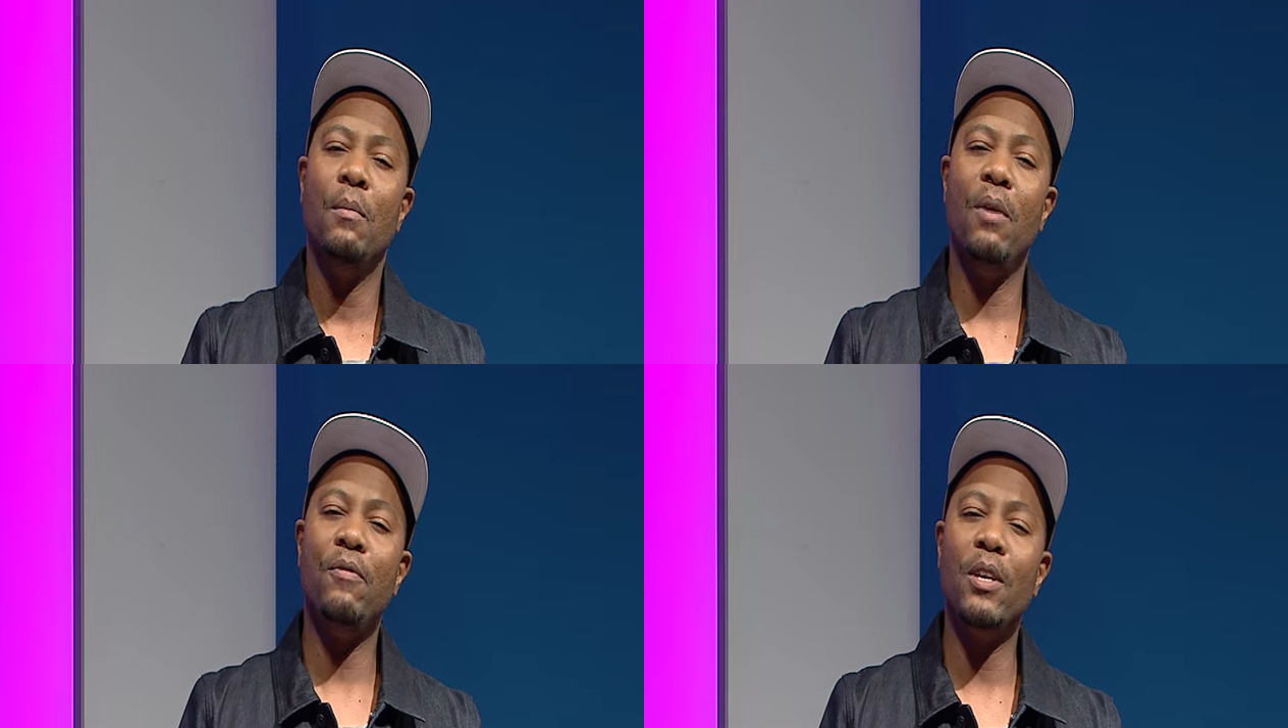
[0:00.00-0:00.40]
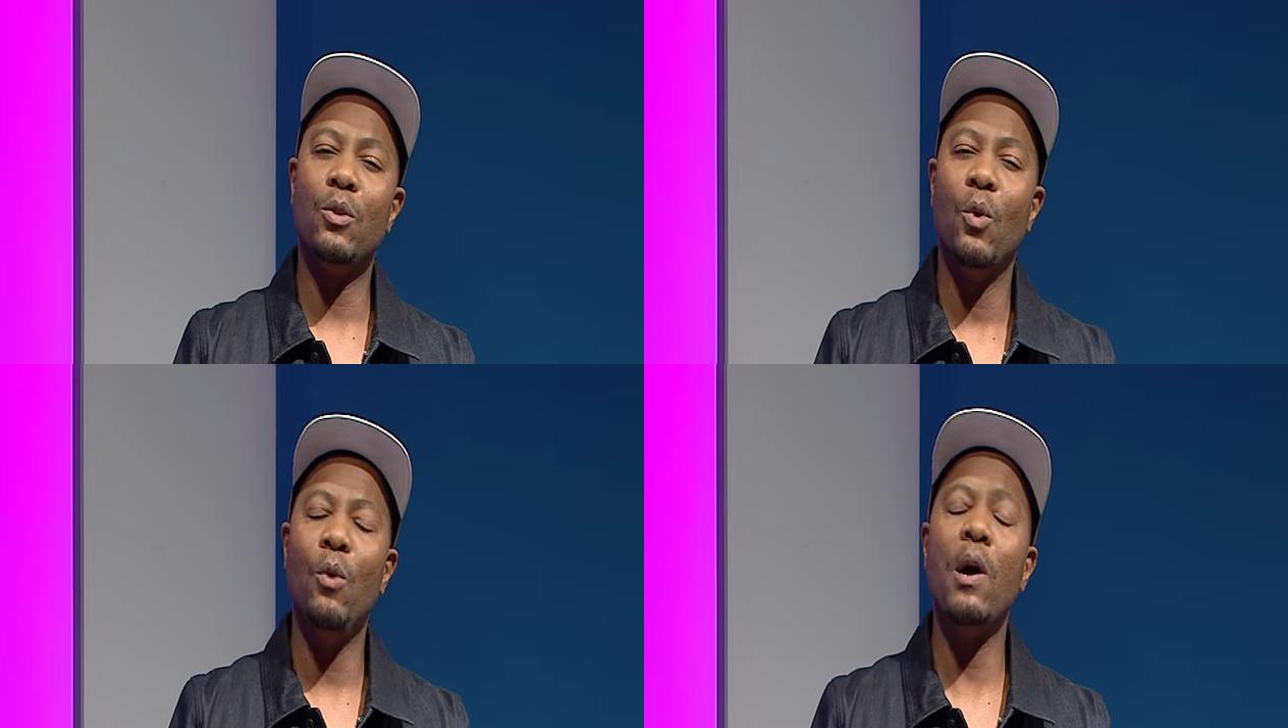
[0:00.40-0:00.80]
But Buffett,
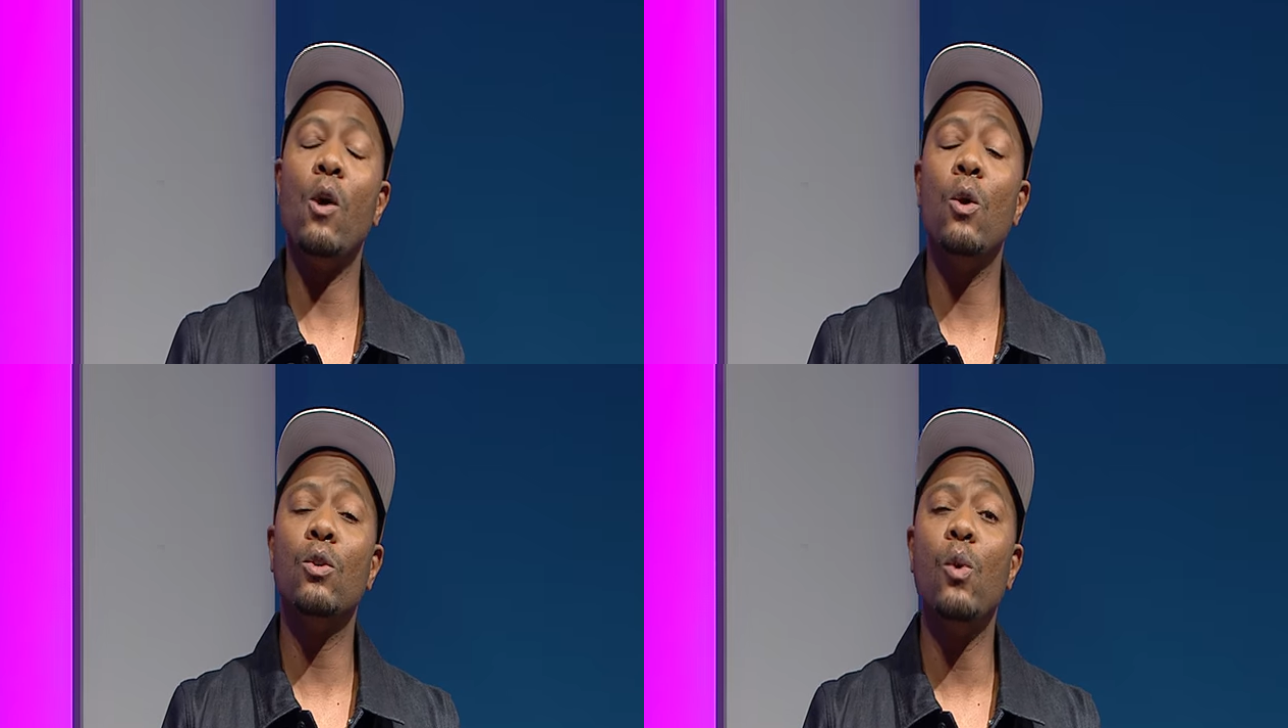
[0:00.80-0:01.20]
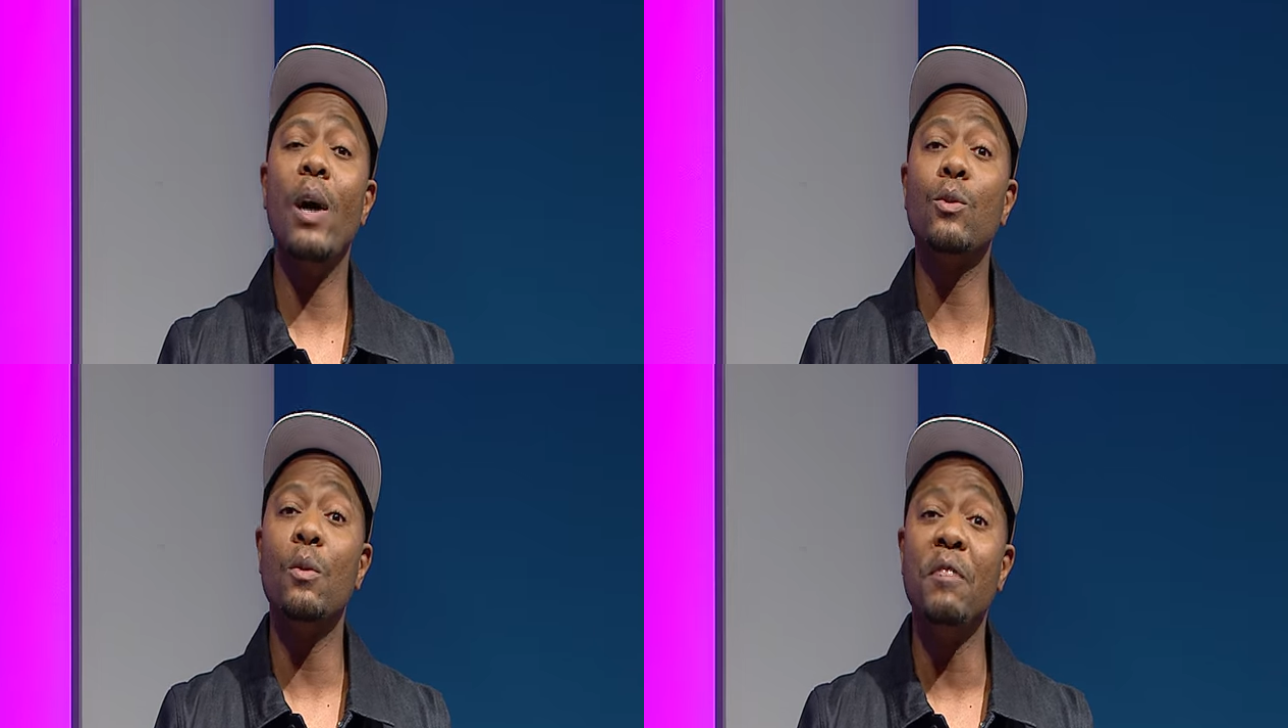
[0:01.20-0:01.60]
who was coach
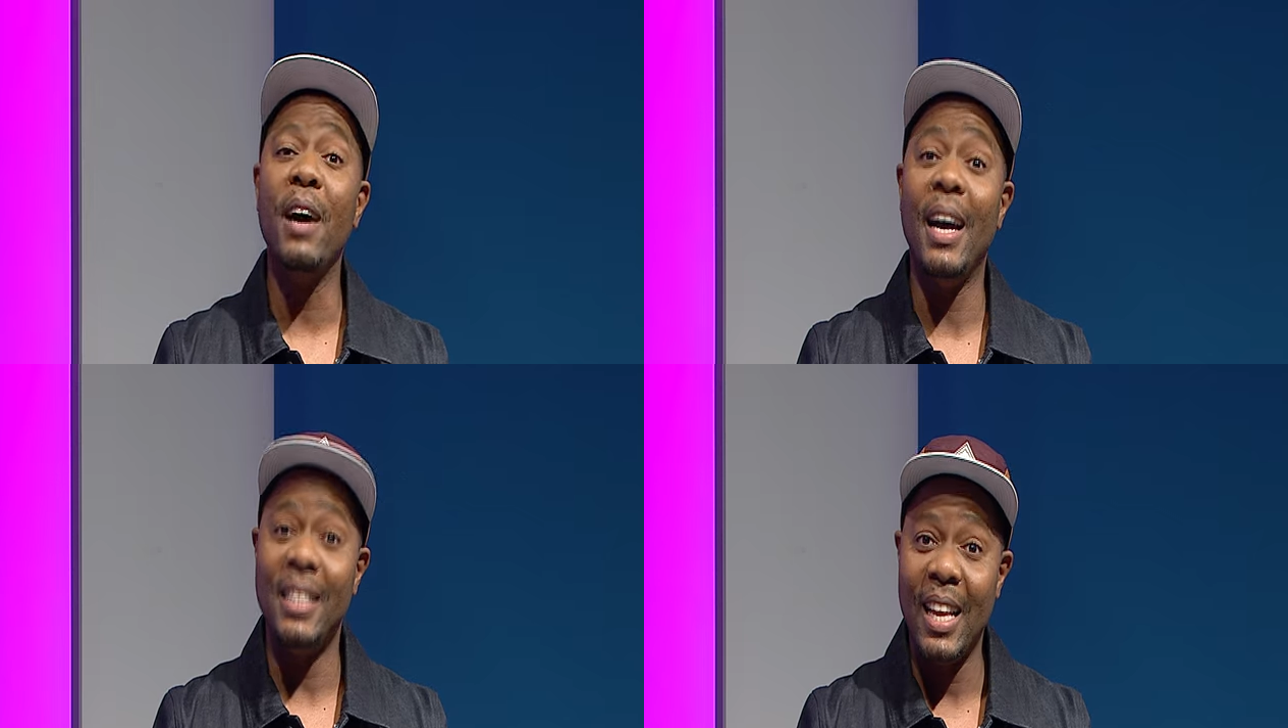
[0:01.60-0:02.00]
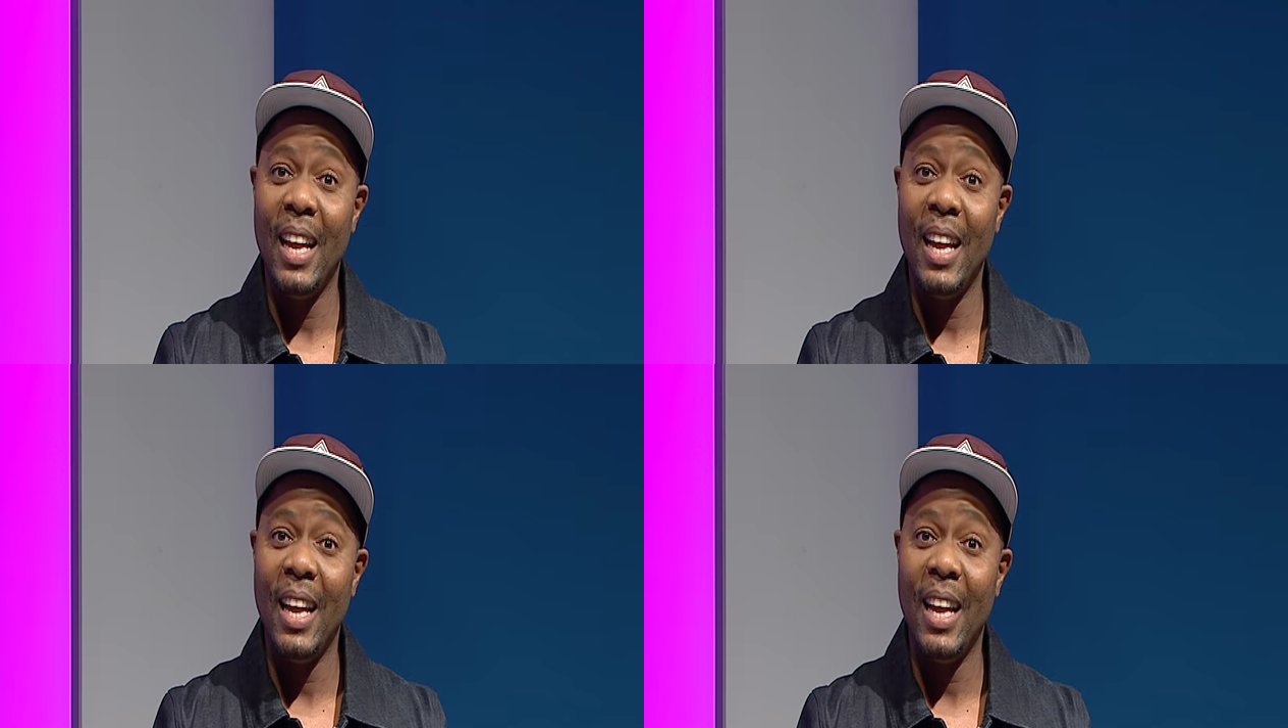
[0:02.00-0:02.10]
what so far?